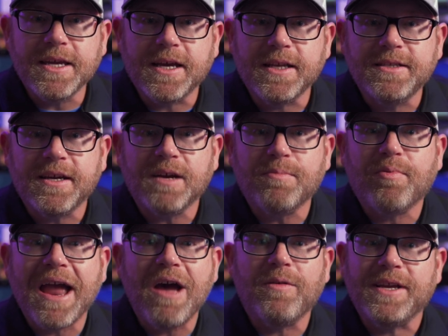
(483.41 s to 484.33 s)
Doug
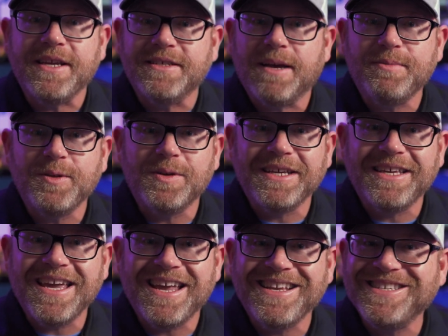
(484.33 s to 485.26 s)
Brown, he's up to it again.